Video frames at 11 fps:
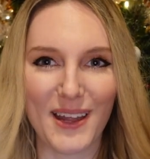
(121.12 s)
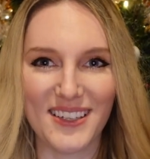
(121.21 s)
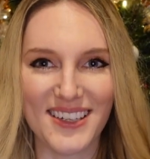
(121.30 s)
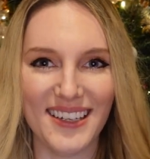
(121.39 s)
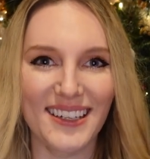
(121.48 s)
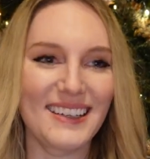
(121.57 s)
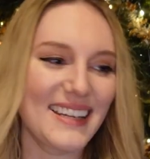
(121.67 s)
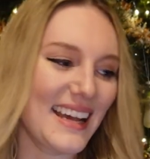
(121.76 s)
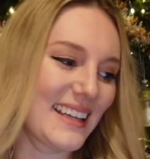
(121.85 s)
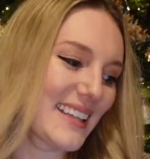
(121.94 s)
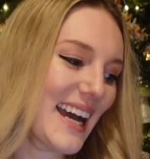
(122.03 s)
mentioned,
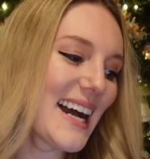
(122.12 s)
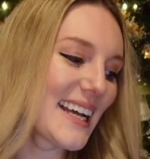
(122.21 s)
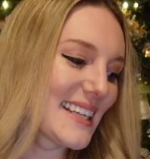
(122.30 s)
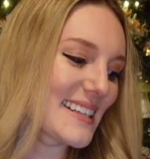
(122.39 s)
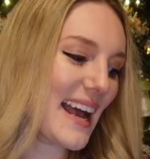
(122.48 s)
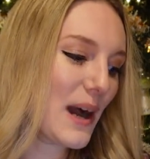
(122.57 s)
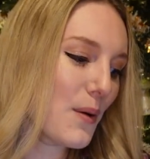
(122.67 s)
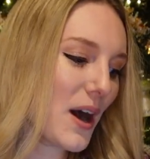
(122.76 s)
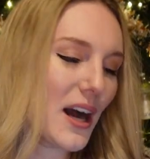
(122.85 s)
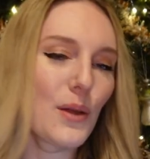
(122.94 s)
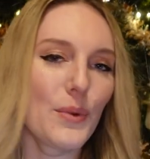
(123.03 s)
and that is How
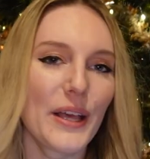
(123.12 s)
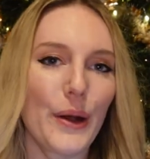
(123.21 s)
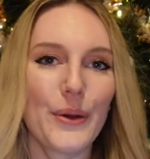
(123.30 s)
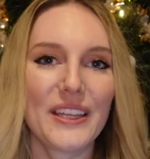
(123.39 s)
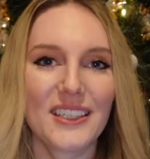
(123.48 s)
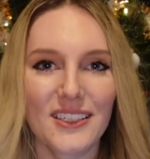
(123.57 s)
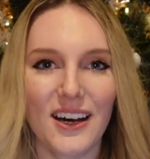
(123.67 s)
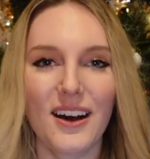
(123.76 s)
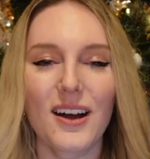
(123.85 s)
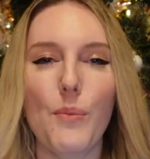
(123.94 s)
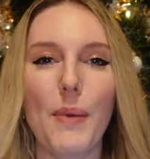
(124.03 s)
High We Go in the
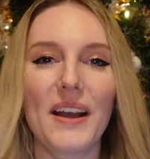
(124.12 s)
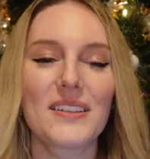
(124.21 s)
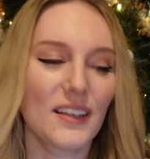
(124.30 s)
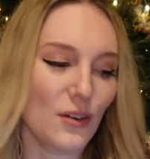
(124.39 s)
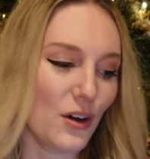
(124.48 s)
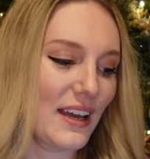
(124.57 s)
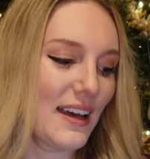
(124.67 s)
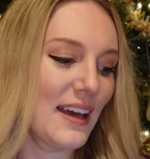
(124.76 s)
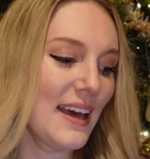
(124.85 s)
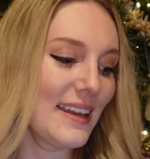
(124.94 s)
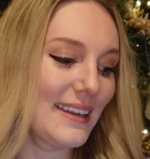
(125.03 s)
Dark by
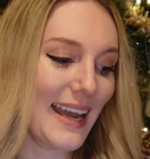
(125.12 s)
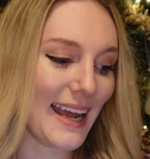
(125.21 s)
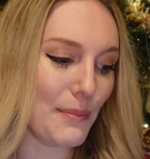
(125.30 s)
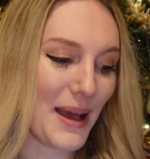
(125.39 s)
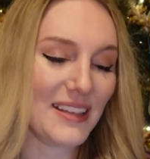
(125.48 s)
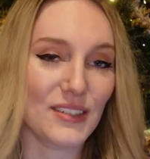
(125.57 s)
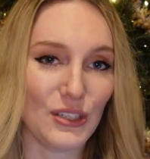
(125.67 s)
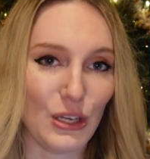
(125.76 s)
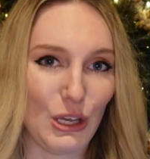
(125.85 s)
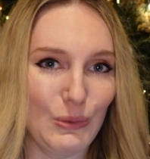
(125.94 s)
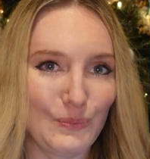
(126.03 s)
Sequoia
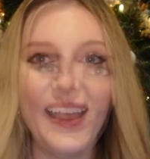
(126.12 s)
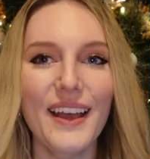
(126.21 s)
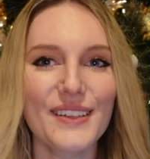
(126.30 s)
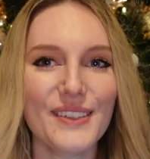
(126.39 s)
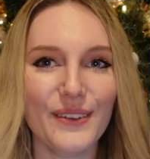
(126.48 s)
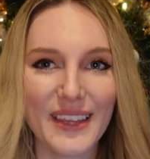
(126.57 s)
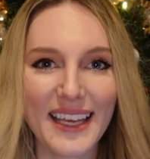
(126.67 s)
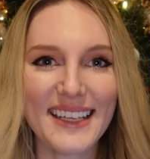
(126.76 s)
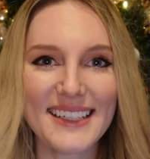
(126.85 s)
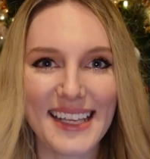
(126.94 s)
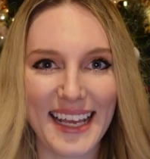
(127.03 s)
Nagamastu. So
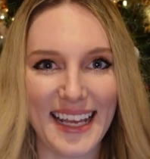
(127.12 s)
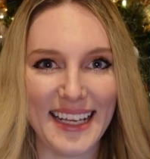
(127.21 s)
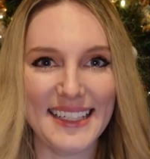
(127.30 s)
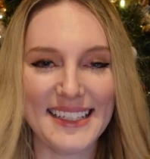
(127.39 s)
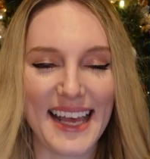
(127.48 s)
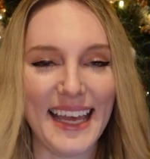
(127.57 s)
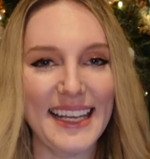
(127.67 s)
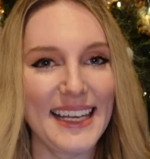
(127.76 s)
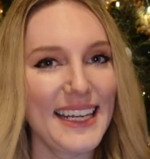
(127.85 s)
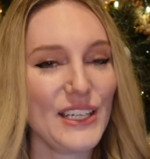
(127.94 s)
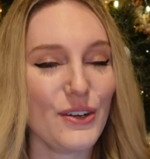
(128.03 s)
this is a
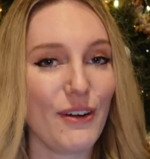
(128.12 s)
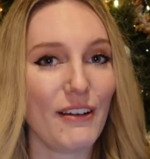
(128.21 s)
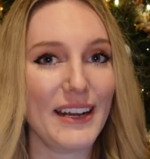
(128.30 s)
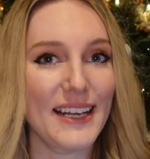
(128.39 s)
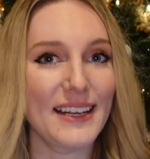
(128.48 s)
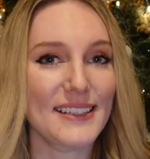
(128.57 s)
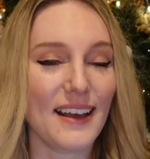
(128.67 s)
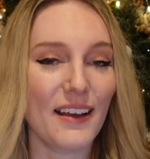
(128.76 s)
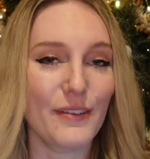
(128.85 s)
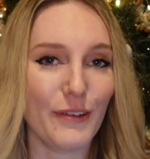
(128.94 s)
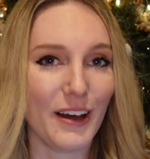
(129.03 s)
literary
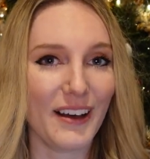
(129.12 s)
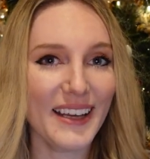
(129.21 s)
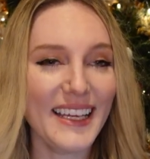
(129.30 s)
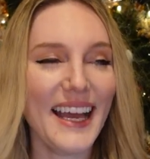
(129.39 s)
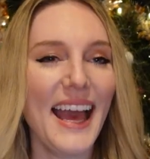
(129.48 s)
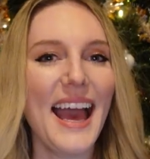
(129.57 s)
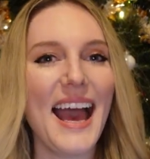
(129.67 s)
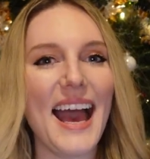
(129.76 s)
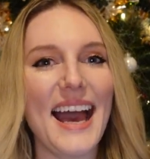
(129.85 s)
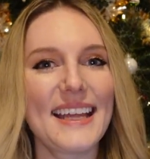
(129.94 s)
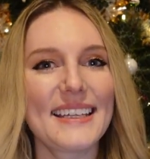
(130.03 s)
sci-fi,
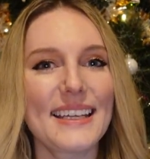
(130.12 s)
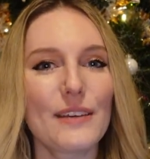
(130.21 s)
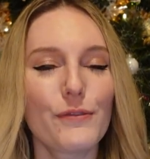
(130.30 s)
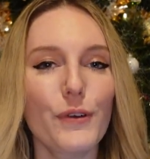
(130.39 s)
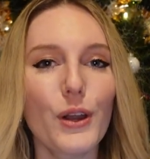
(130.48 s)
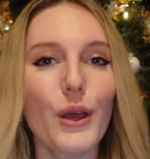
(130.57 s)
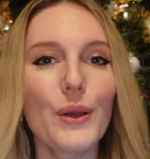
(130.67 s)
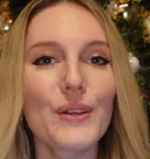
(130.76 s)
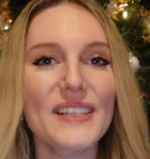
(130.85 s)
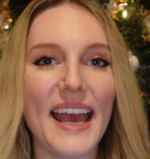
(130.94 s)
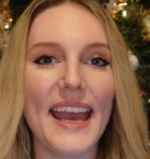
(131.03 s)
and it
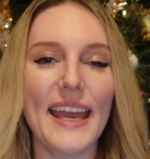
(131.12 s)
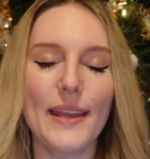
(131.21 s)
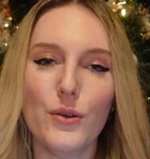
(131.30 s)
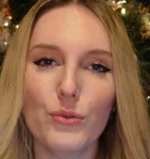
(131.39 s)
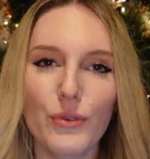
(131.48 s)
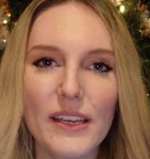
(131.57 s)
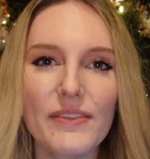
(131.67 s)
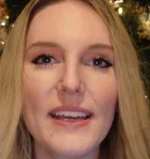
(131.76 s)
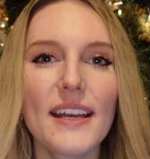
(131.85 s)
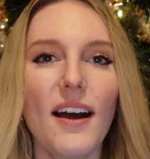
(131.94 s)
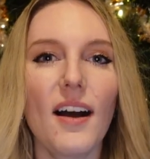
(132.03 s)
follows a
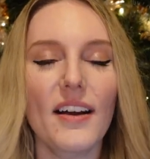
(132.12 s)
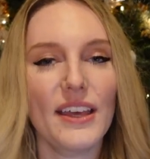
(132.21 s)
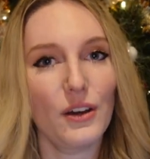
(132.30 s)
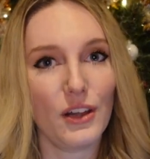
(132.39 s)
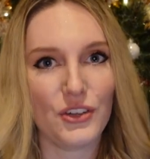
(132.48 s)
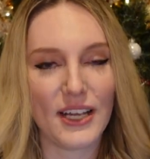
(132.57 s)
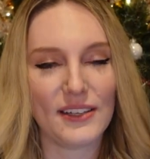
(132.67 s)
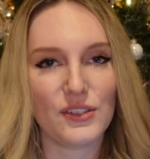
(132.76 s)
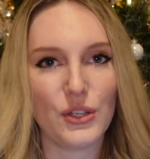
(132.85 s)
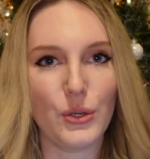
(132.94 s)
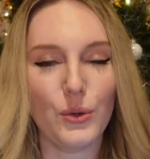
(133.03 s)
grieving
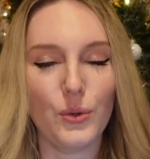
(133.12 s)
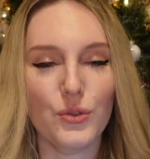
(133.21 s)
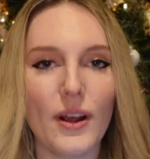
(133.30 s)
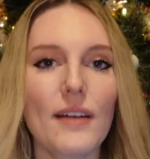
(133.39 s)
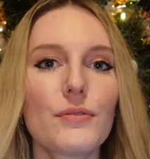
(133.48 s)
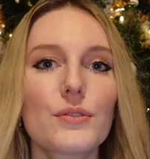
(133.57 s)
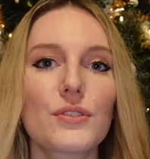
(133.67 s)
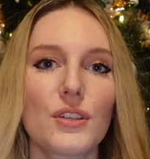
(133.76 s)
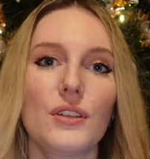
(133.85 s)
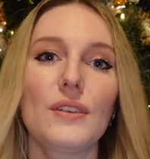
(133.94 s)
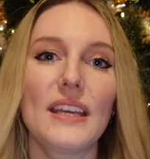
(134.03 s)
archaeologist who travels
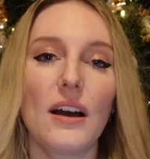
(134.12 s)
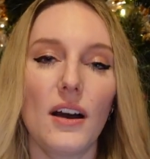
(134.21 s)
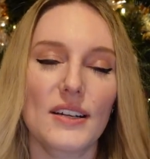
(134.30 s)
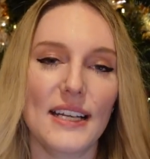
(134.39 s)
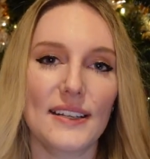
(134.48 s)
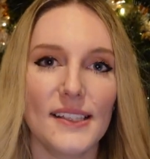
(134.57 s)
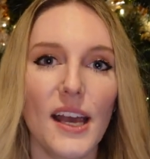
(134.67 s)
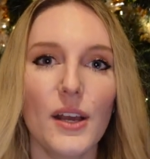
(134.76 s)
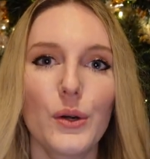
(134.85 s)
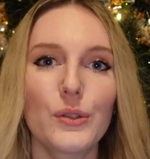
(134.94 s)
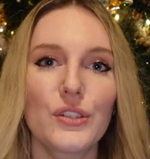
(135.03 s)
to the Arctic
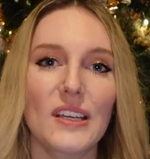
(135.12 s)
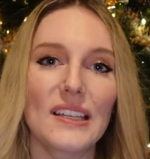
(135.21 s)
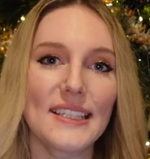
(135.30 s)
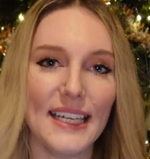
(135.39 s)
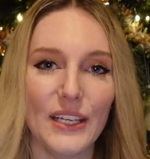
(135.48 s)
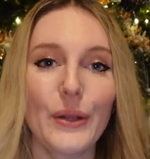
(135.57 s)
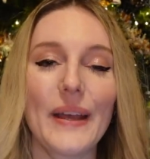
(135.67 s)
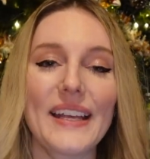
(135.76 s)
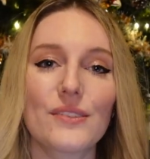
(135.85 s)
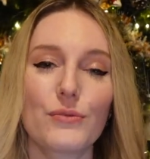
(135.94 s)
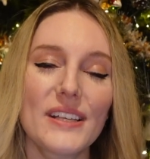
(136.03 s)
Circle to continue
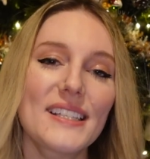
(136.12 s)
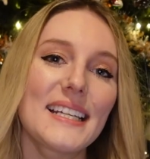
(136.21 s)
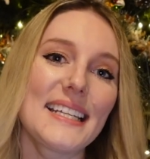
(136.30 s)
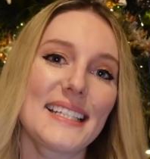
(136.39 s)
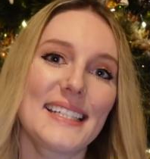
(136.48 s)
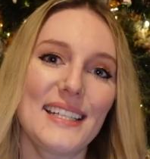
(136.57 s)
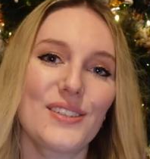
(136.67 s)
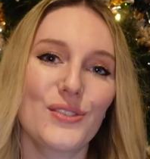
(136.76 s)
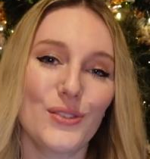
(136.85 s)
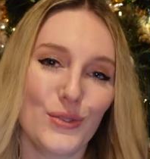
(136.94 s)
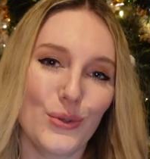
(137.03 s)
his recently
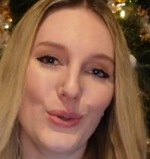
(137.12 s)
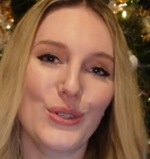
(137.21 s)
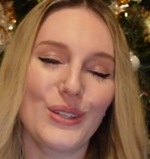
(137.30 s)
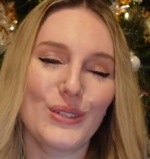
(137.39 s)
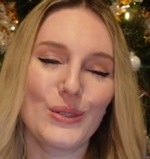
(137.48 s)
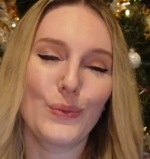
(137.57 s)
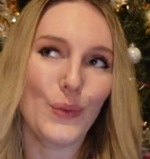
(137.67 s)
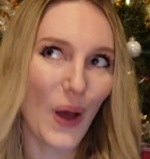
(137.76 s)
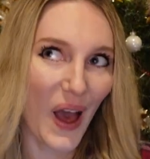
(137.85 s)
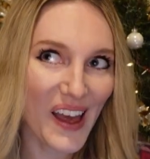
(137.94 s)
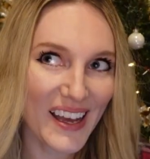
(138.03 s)
deceased daughter's
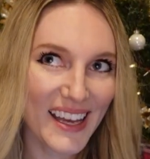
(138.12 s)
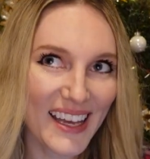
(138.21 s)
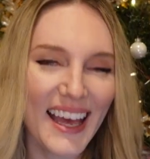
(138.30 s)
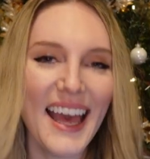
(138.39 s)
work.